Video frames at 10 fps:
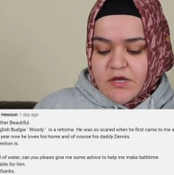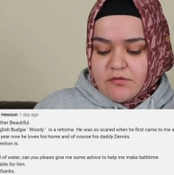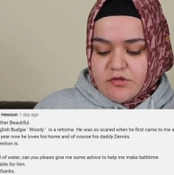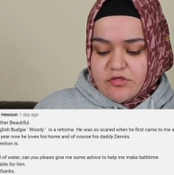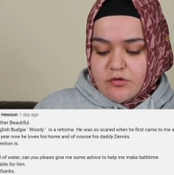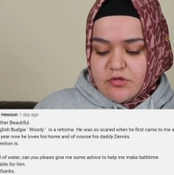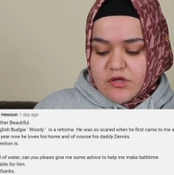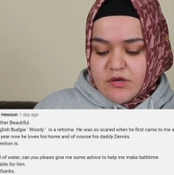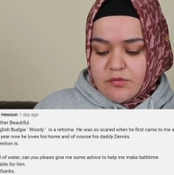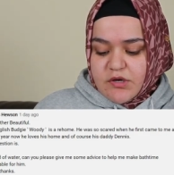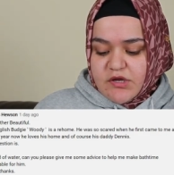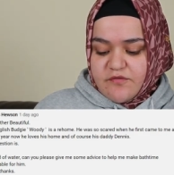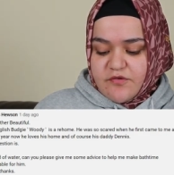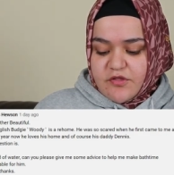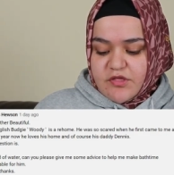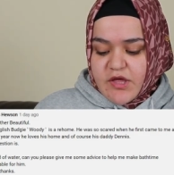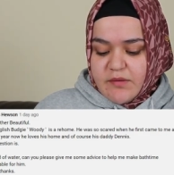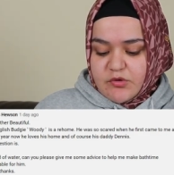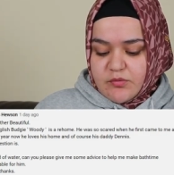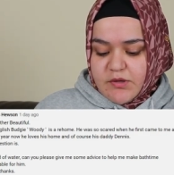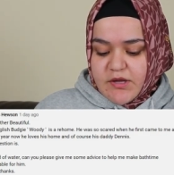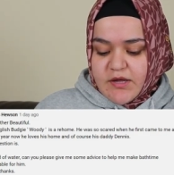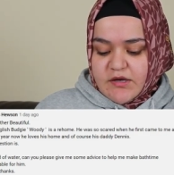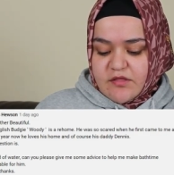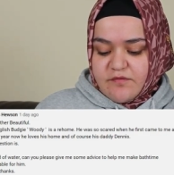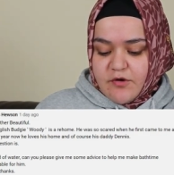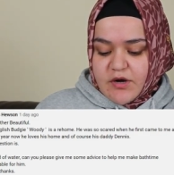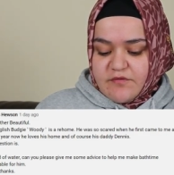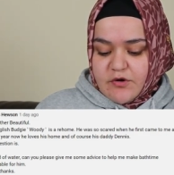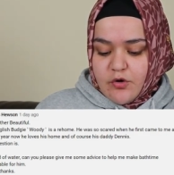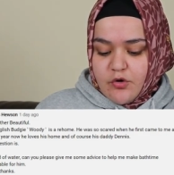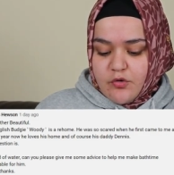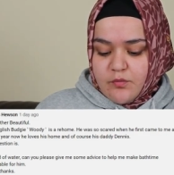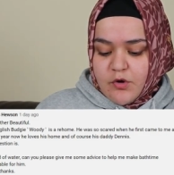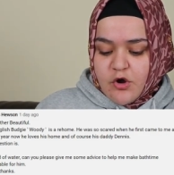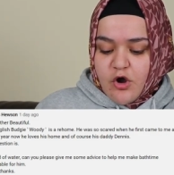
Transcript: he was so scared when he first came to me and his forever home.